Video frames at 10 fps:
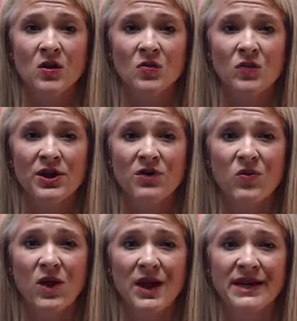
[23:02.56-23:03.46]
we're
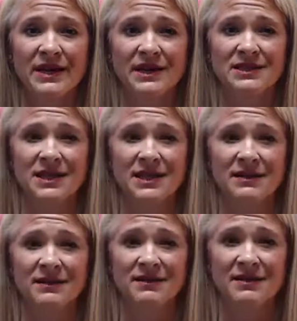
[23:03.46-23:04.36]
wanting
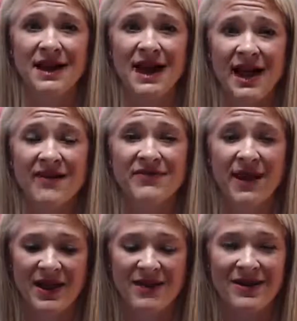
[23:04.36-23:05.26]
to have
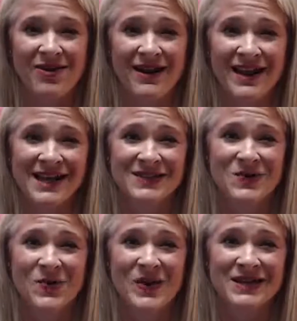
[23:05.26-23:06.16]
that baby in our hands.
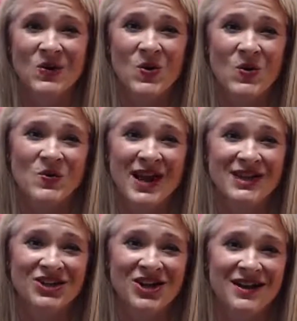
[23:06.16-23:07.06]
We're wanting to hold
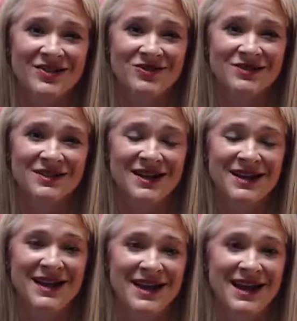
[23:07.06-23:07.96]
that child.
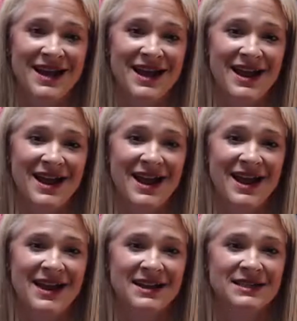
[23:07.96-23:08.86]

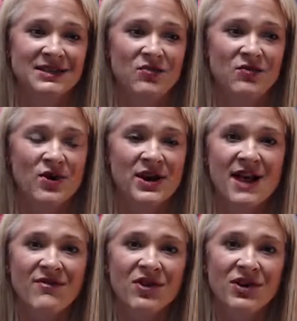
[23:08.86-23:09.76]
And we're
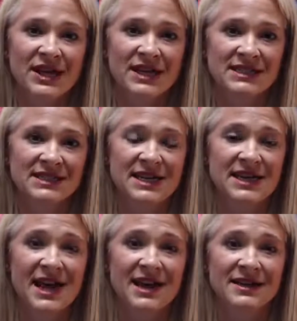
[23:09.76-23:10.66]
never going to see
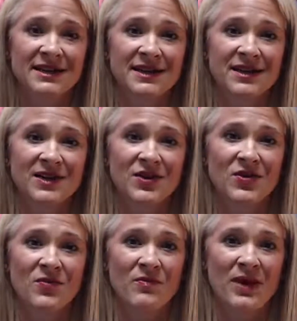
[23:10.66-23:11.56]
that.
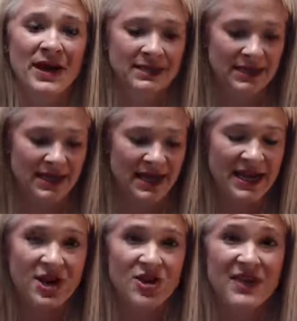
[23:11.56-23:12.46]
But
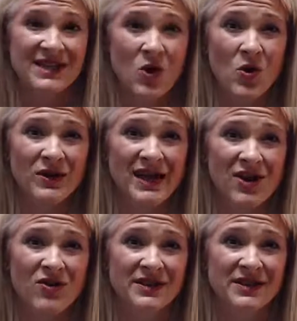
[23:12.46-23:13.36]
here, that's only
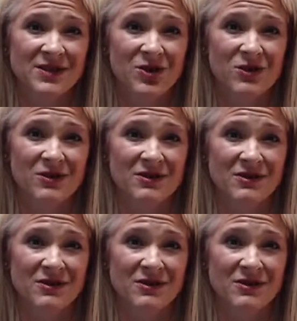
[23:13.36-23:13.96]
here on this earth.